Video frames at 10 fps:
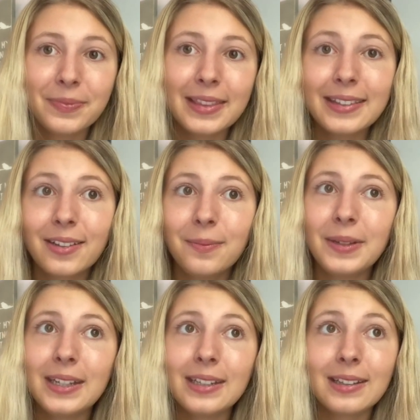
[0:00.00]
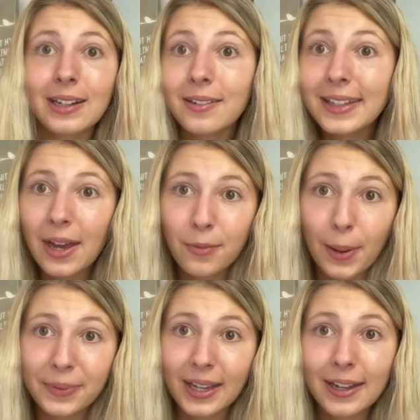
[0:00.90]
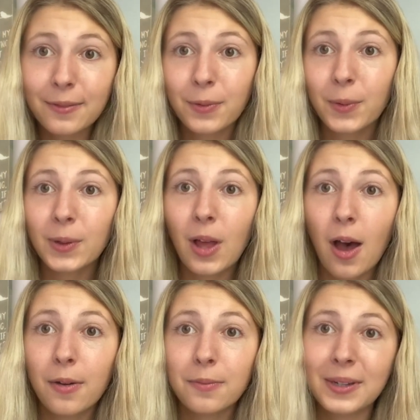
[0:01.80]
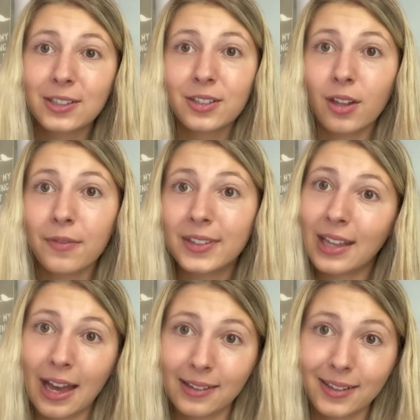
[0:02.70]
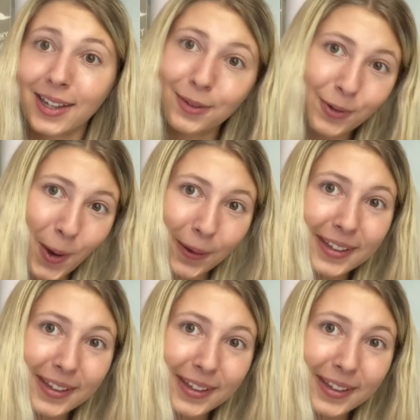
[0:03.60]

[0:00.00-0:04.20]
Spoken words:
This could be literally a website full of pictures of a sad looking frog.